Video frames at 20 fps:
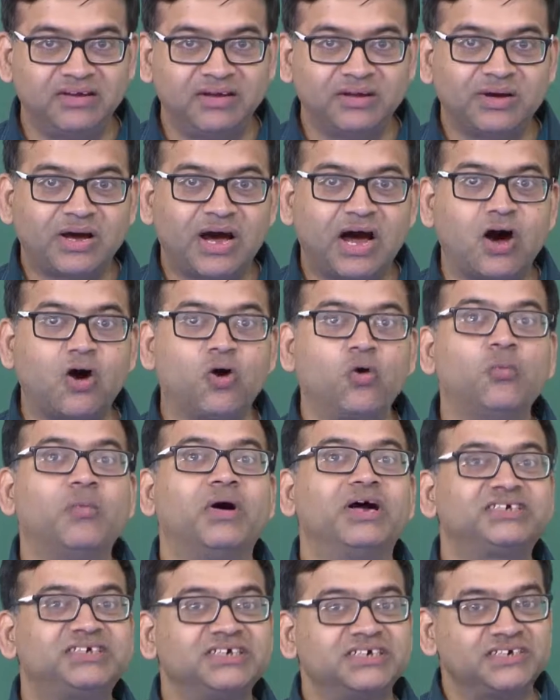how much
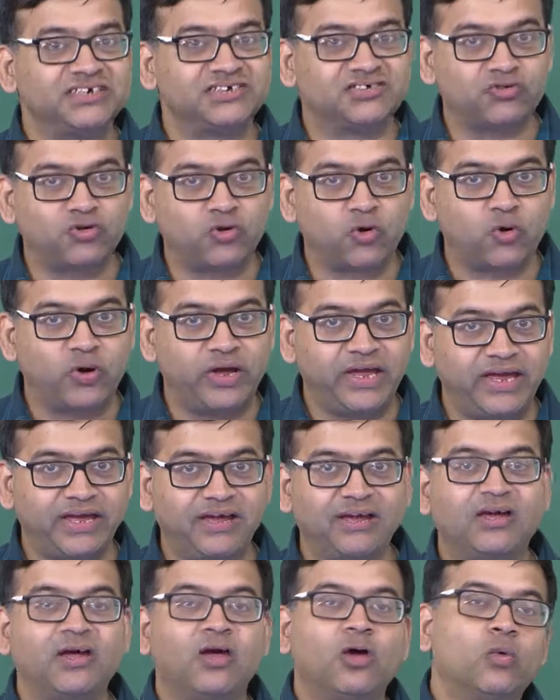it is growing
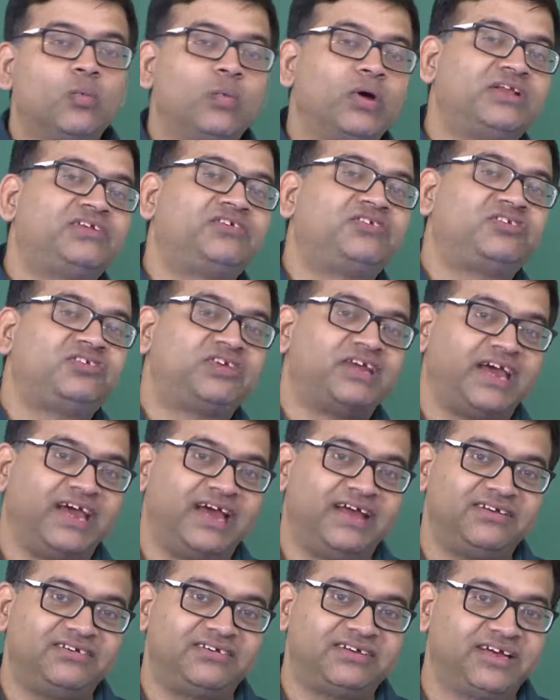with
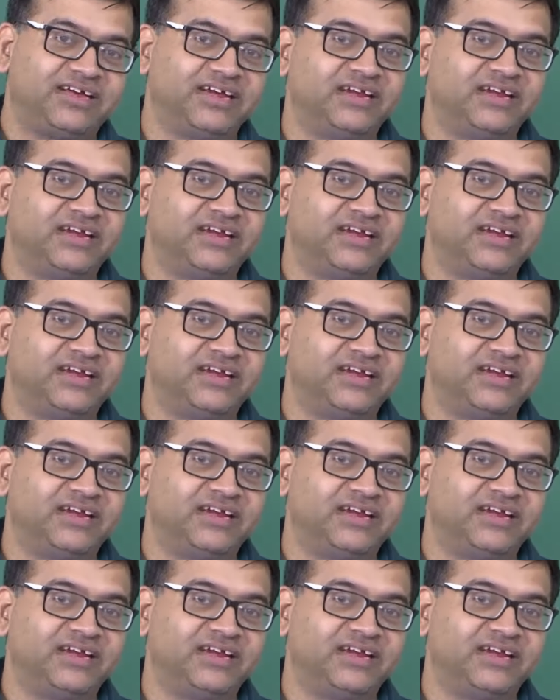change in